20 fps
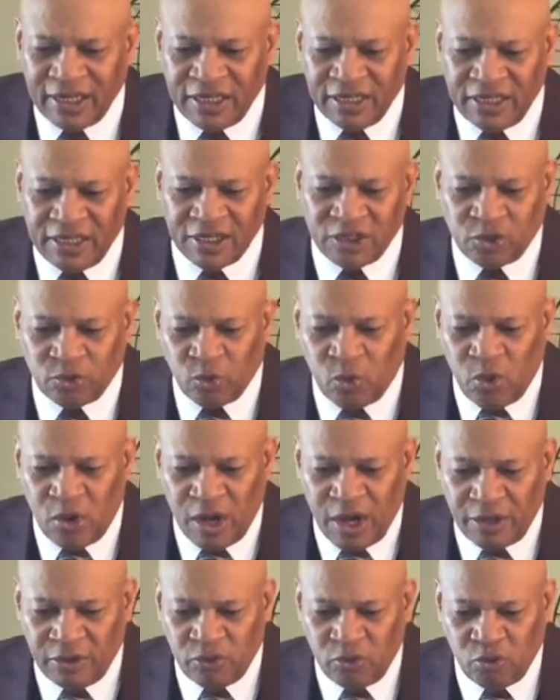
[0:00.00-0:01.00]
is
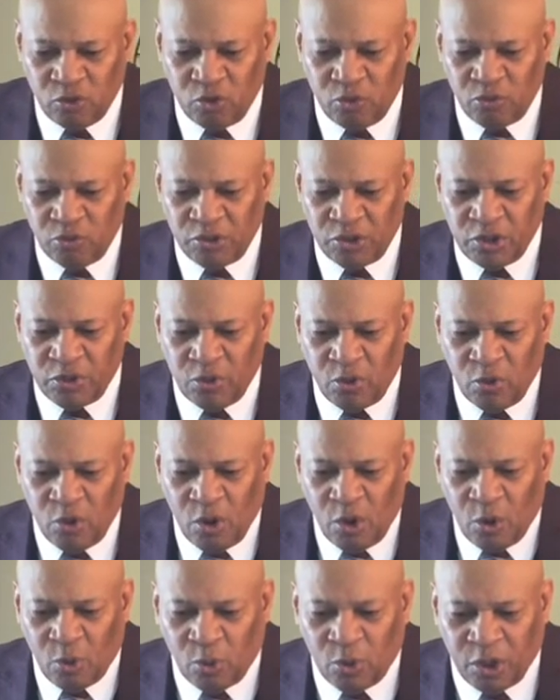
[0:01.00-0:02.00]
one whom you
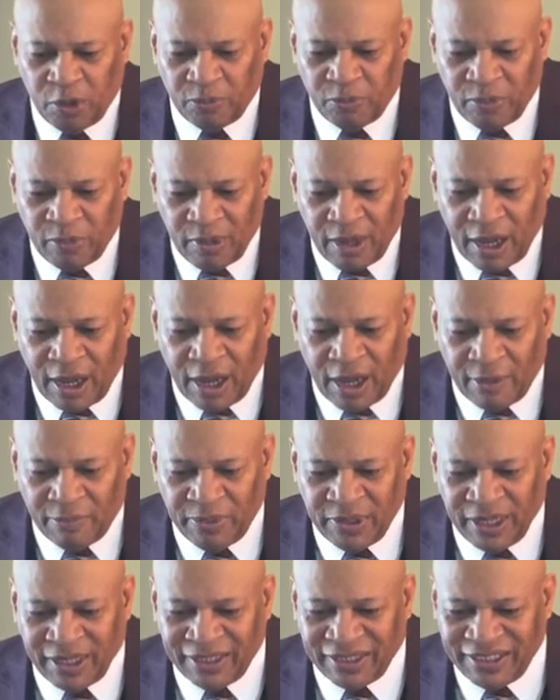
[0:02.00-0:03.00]
would uh,
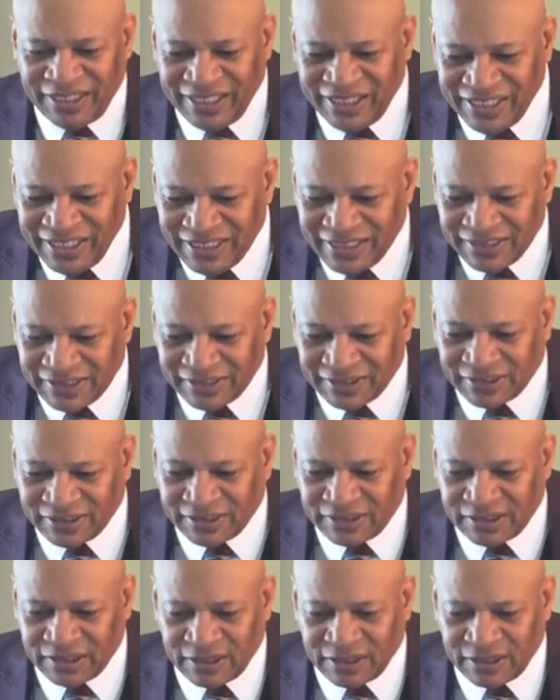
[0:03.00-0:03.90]
be at ease.